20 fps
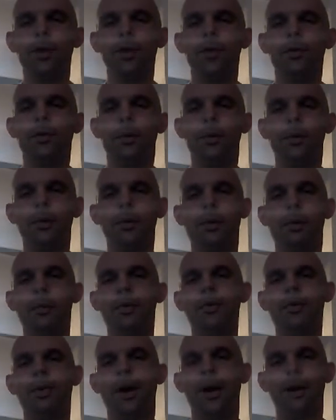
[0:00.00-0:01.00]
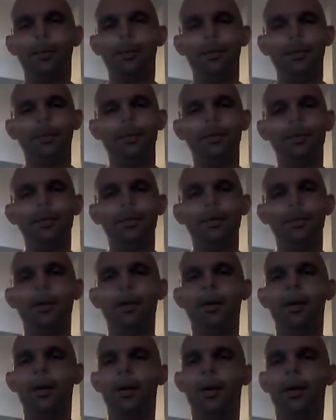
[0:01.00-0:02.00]
So I'm going to do it one more time
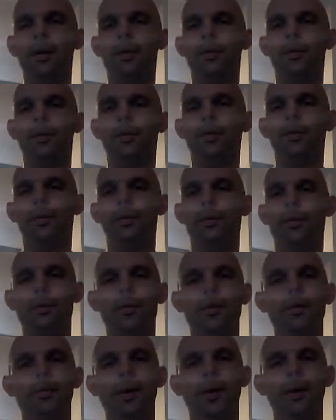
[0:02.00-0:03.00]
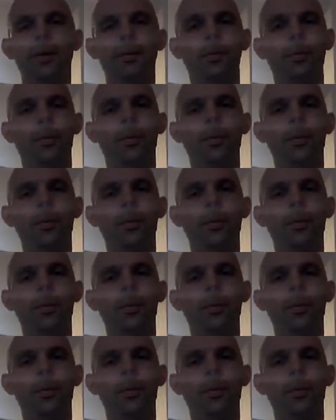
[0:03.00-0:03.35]
in normal speed.